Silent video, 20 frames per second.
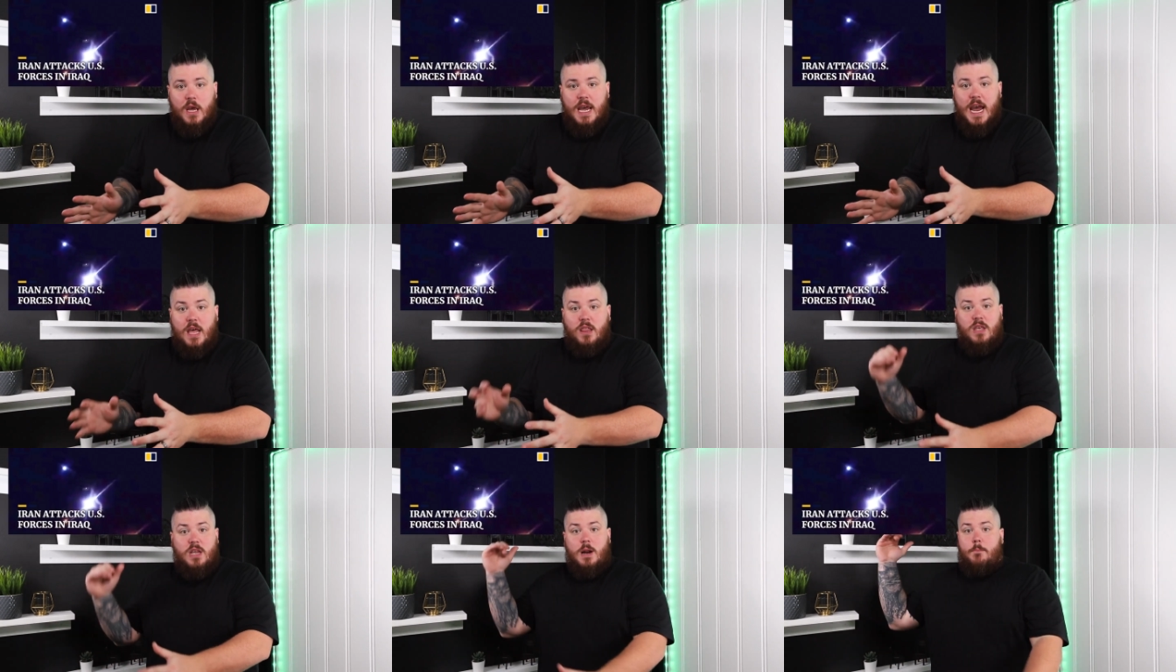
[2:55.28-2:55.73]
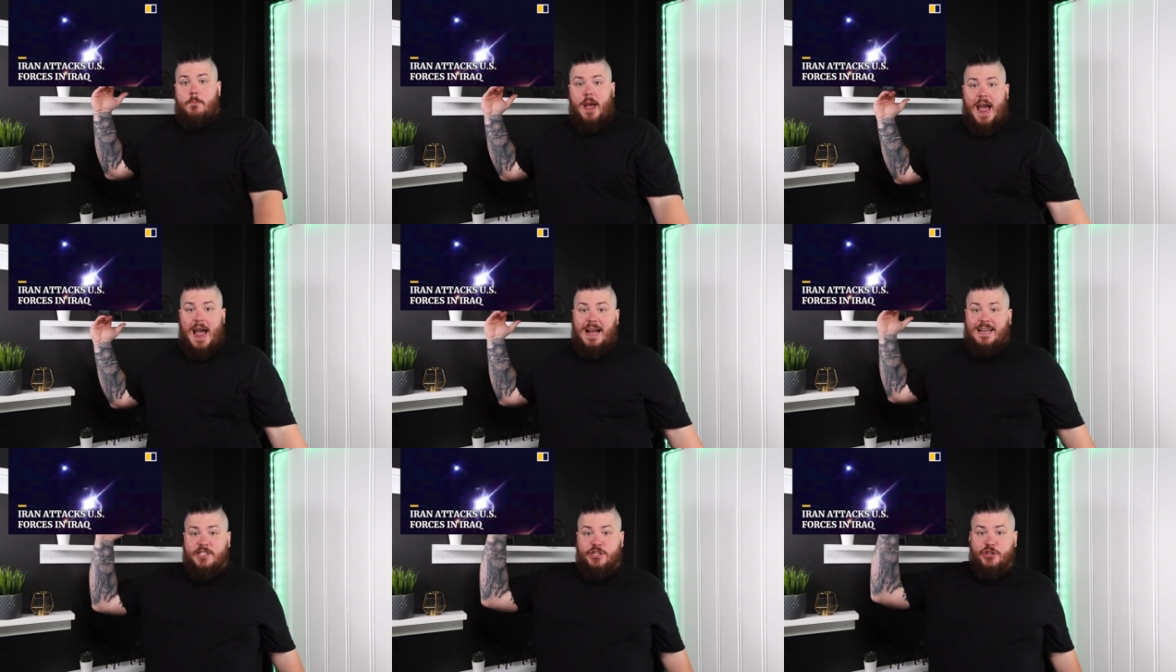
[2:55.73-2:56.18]
and then a
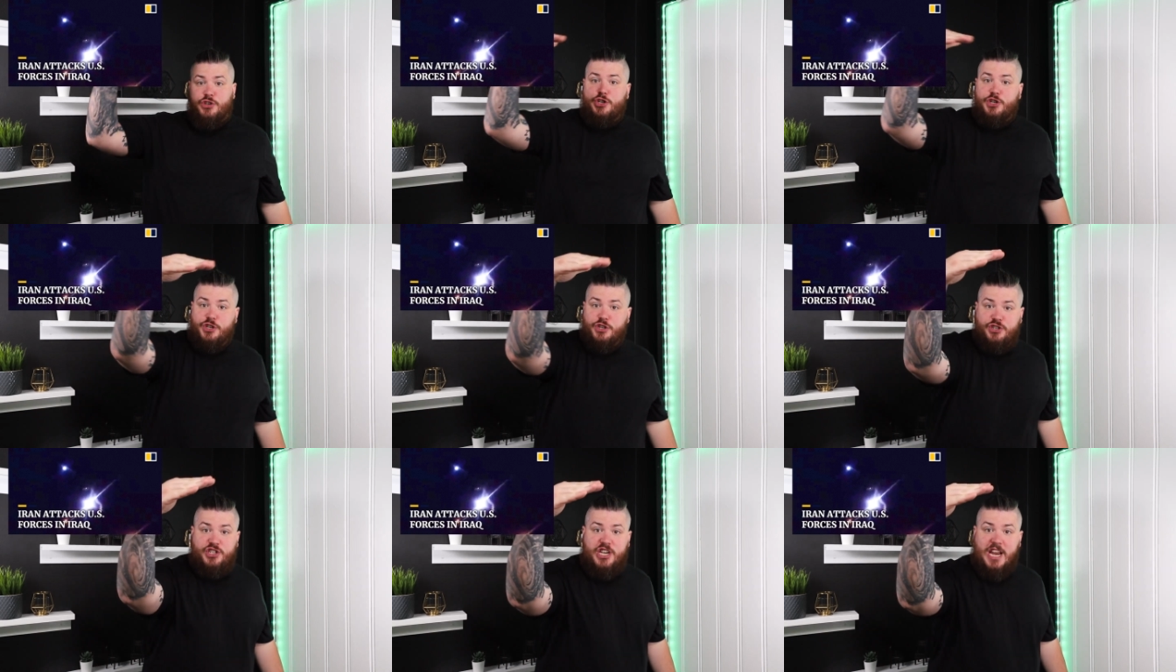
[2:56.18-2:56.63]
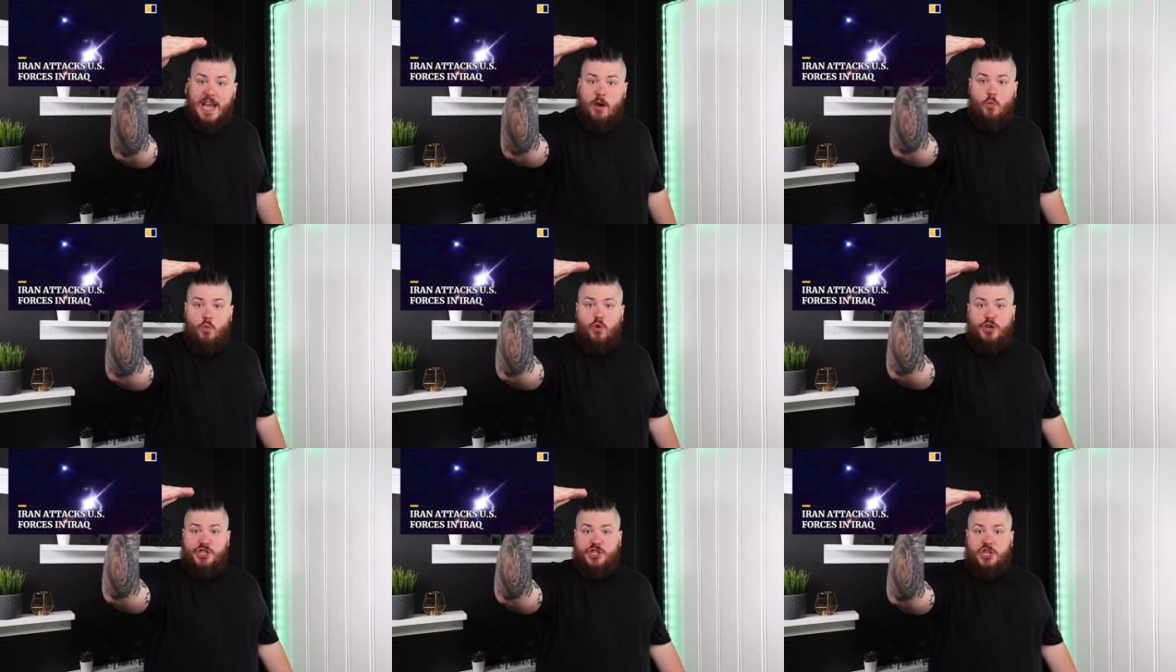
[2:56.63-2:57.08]
passenger jet
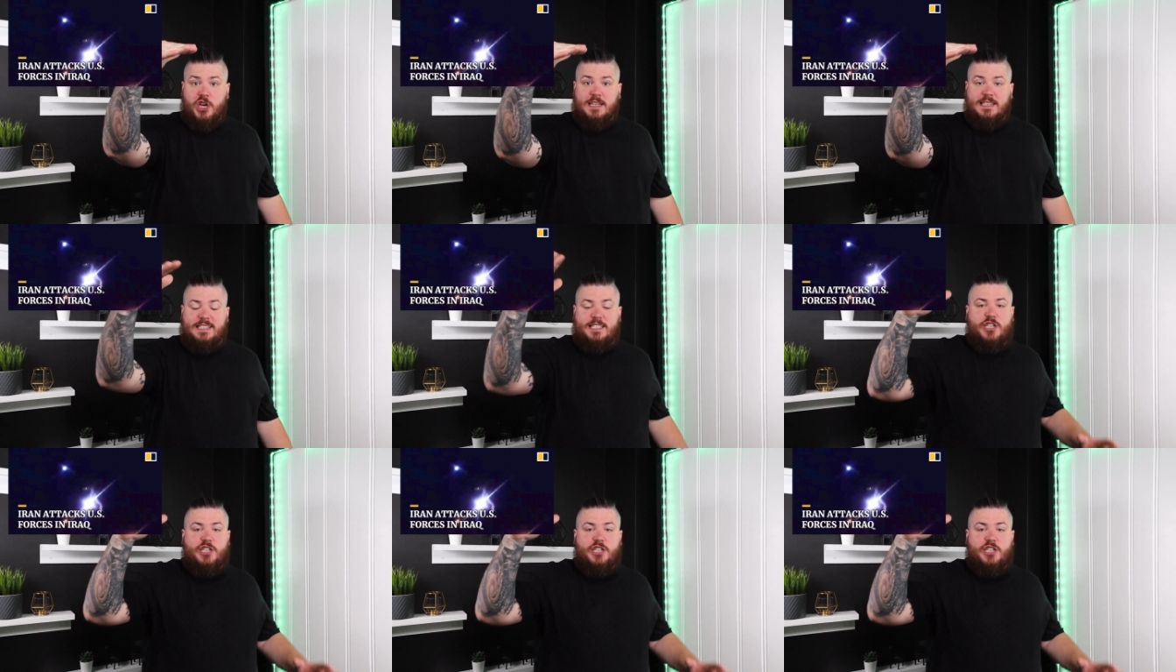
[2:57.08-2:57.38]
was shot.